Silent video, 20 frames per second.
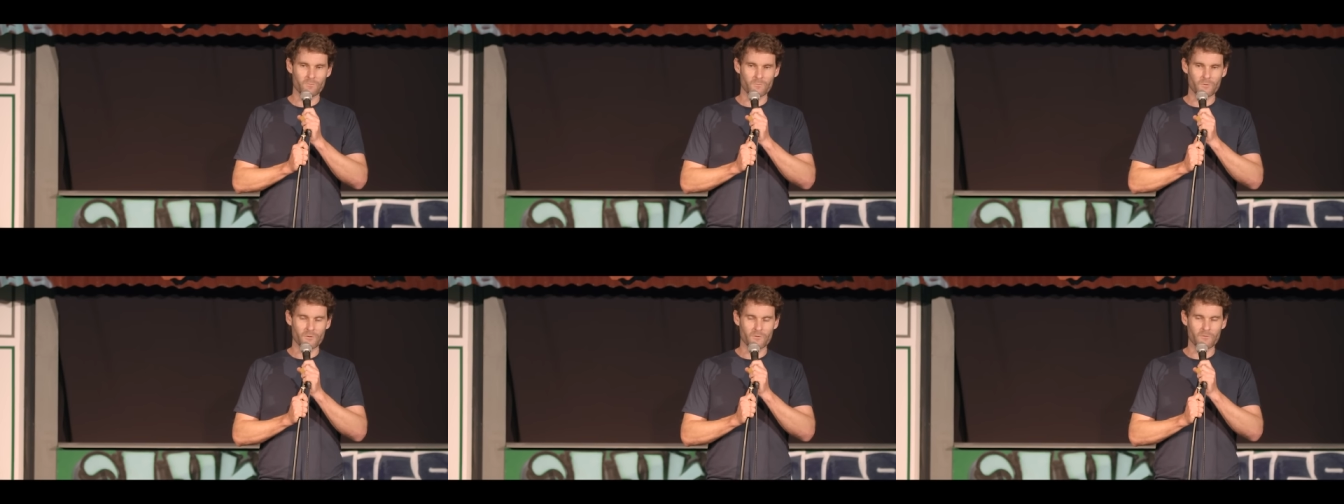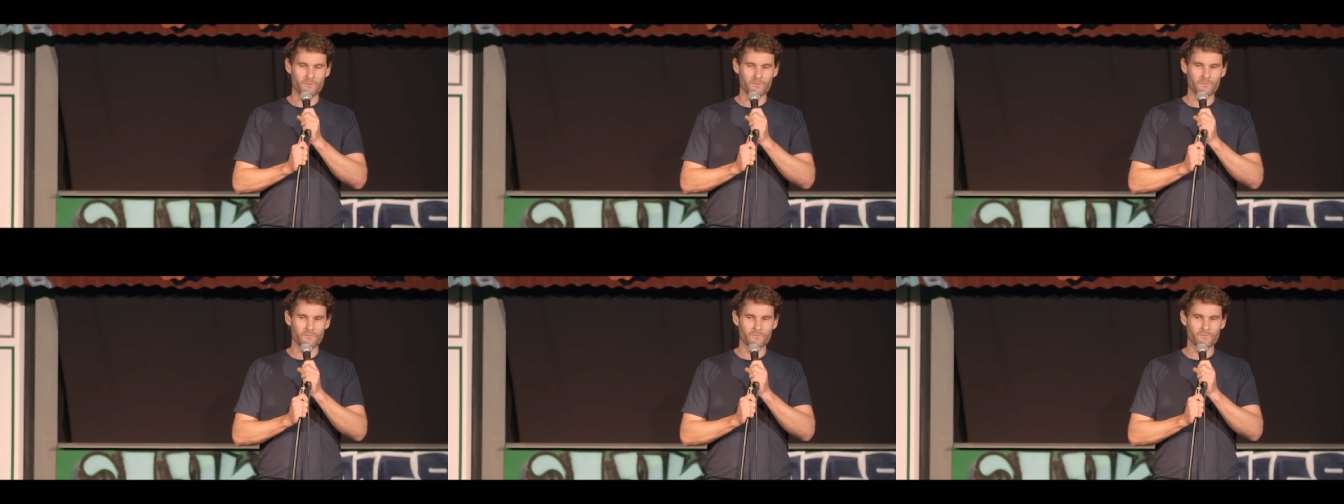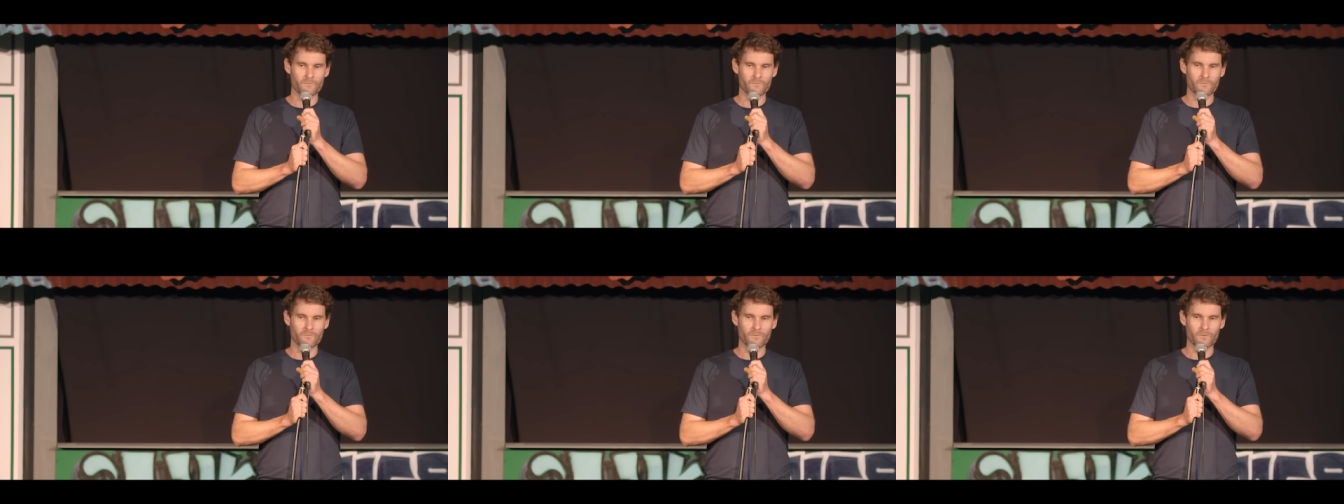But
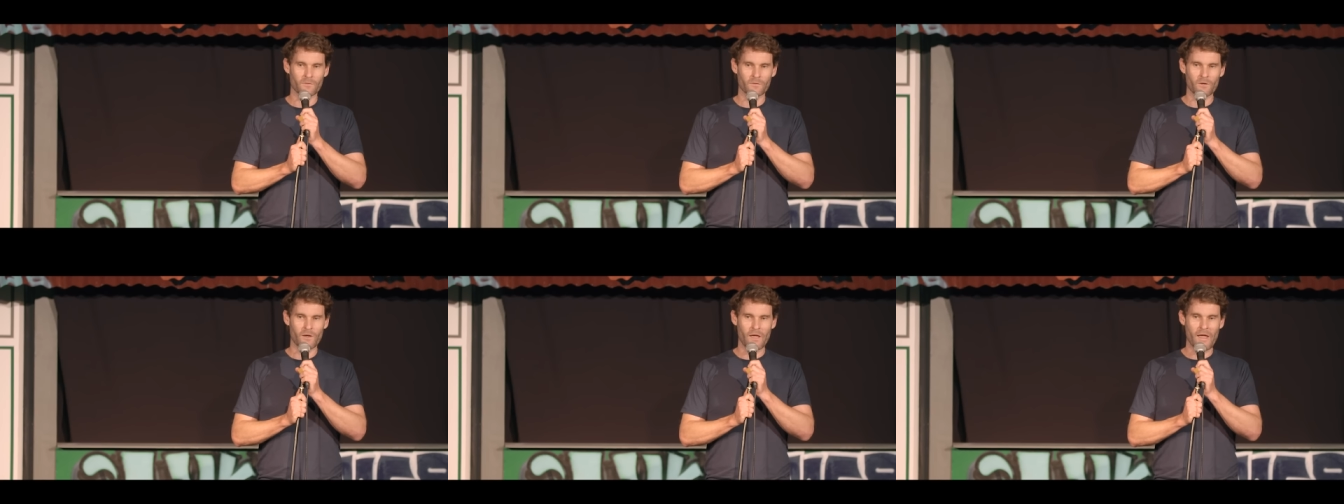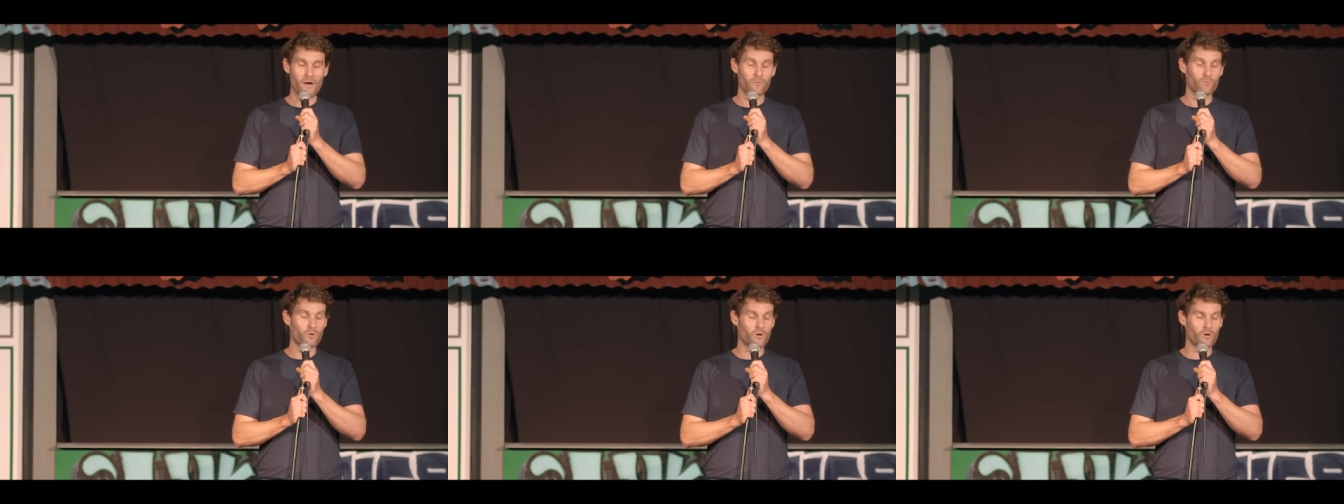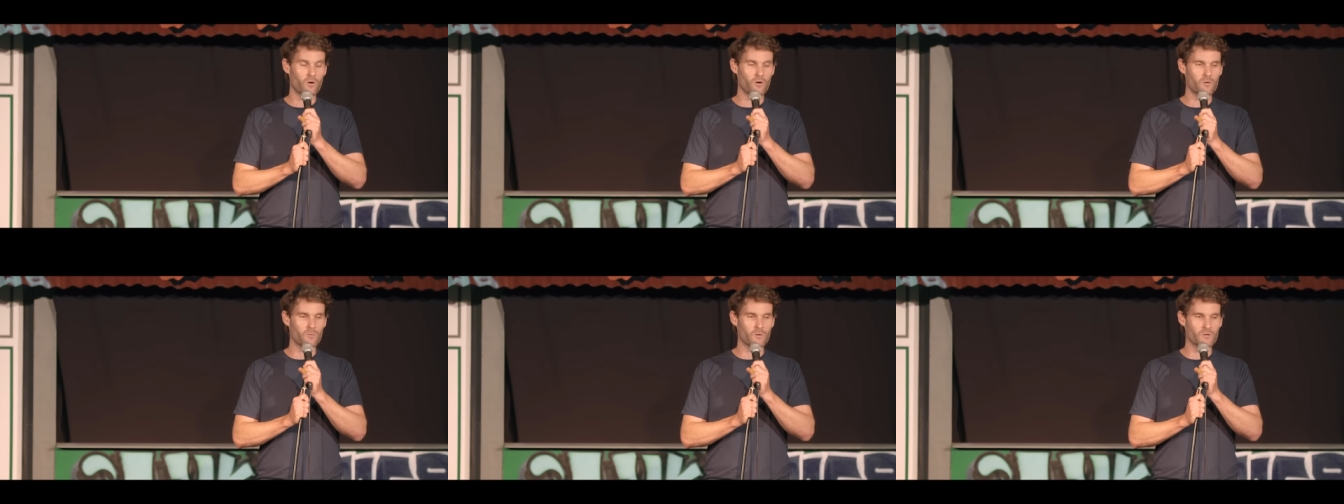how
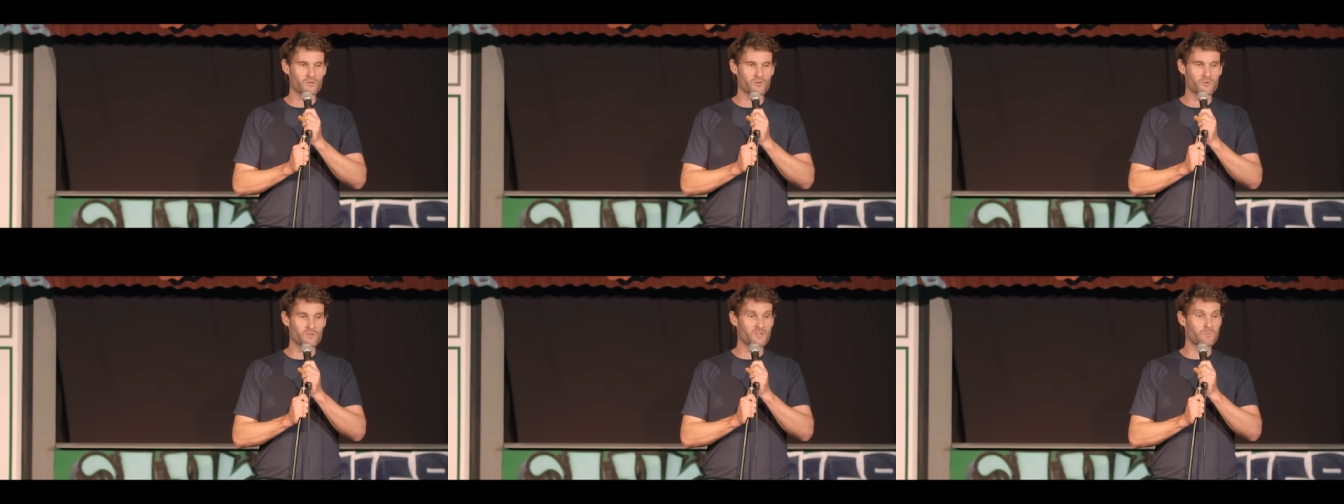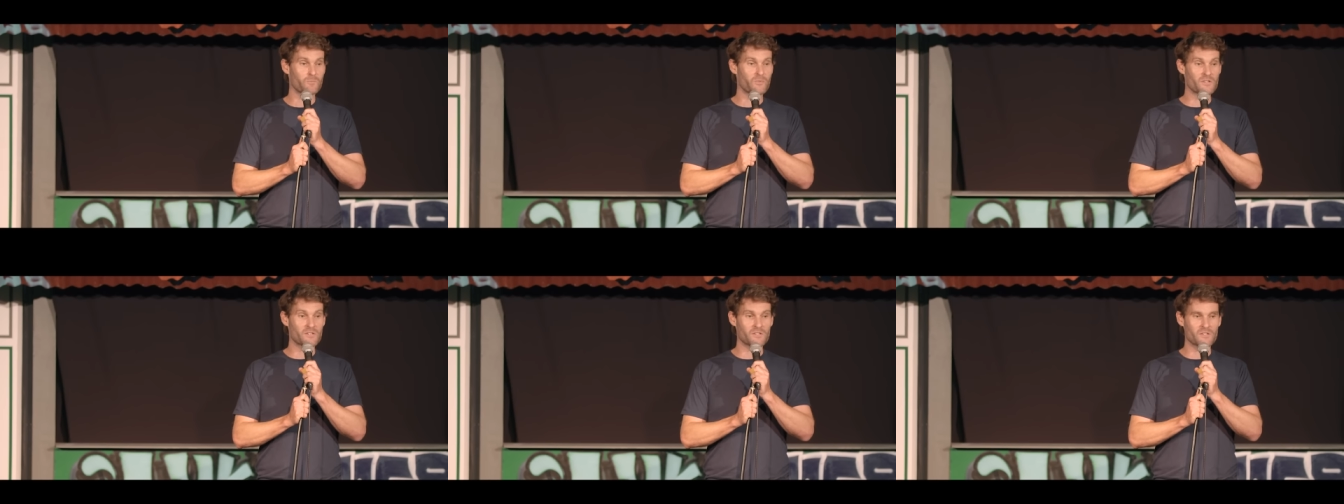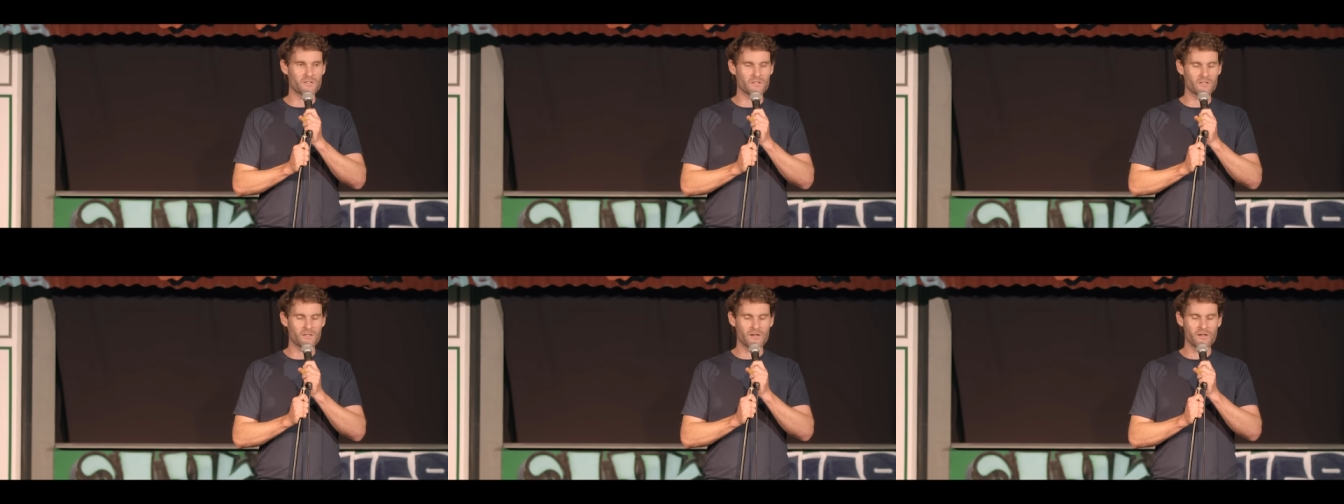wrong I was. She was a
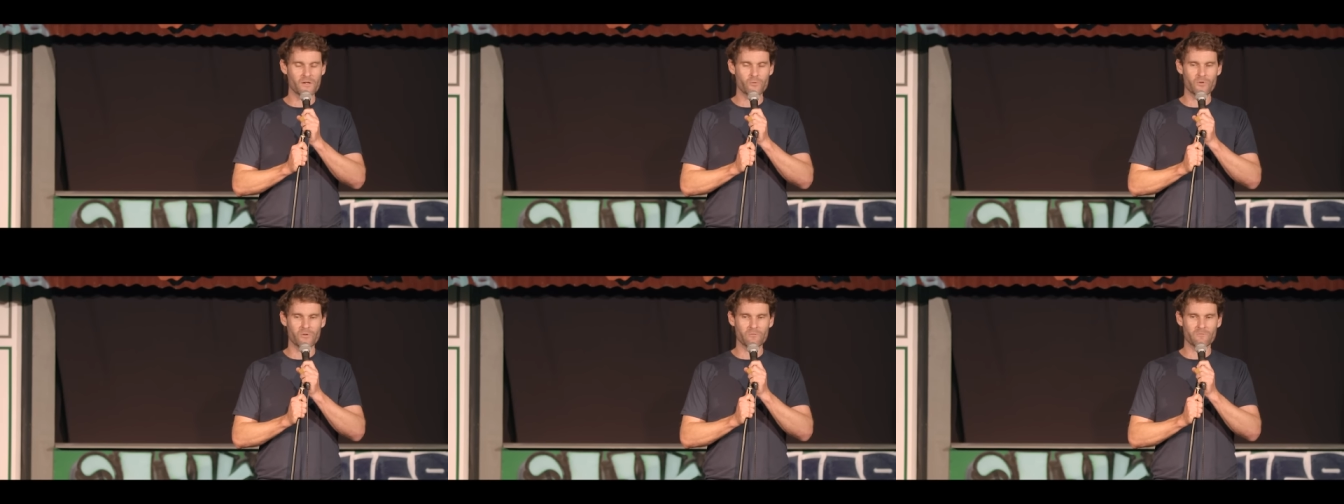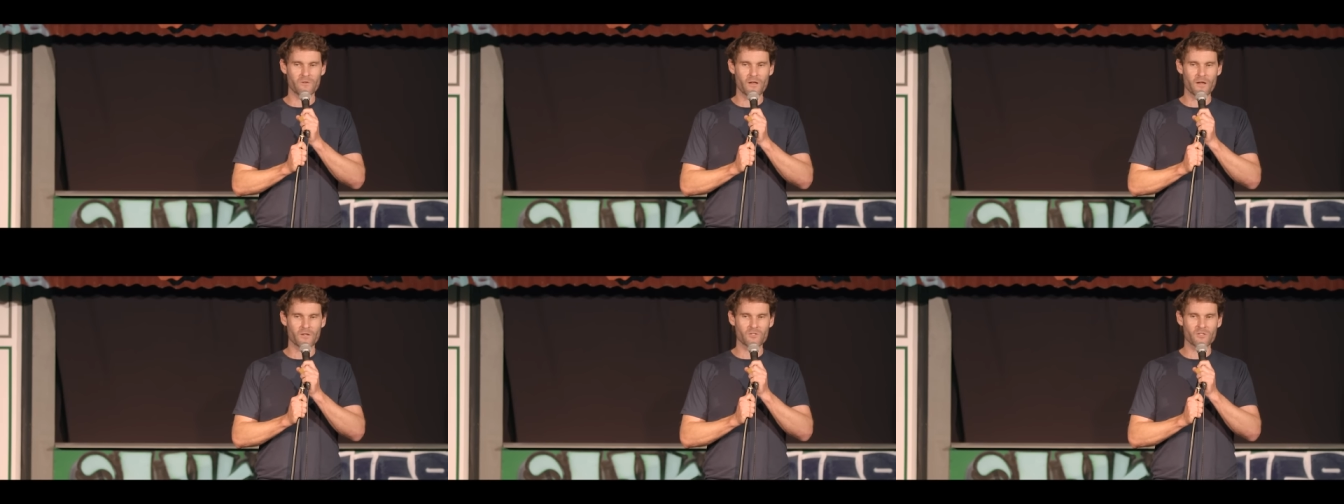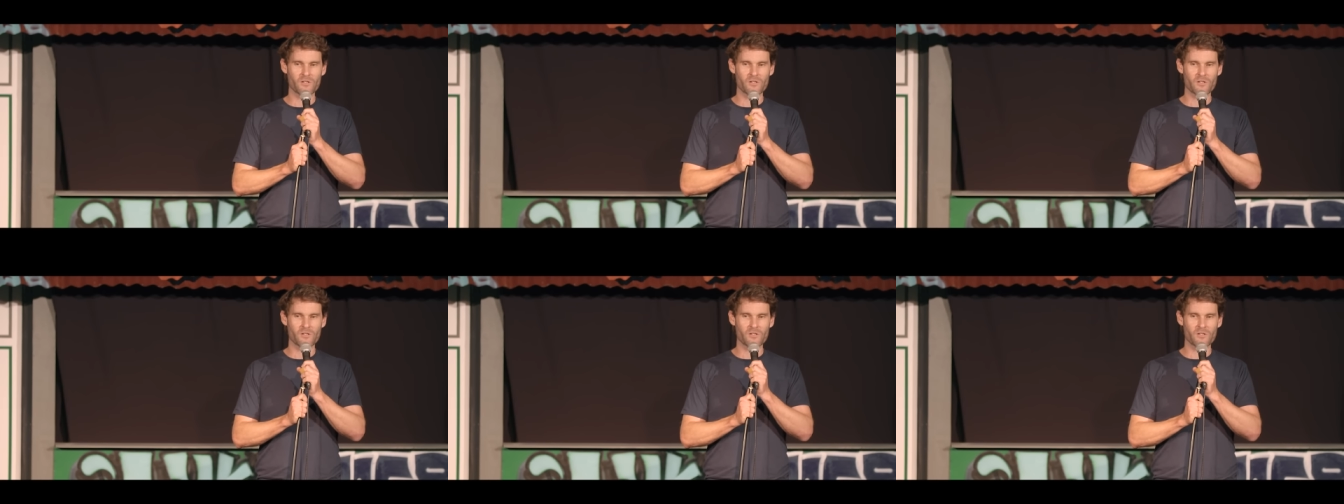business leader, in fact.